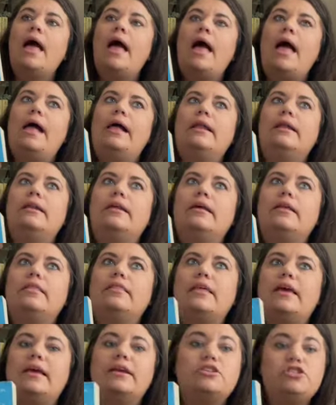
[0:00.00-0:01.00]
and
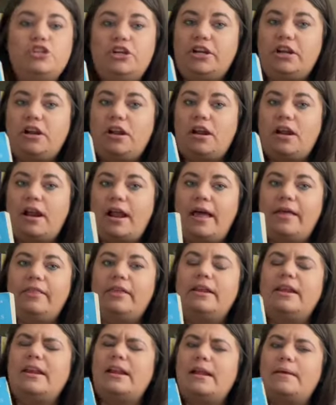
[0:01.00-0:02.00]
they get stranded on an
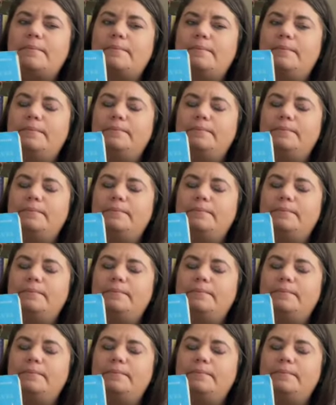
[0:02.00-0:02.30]
island, and I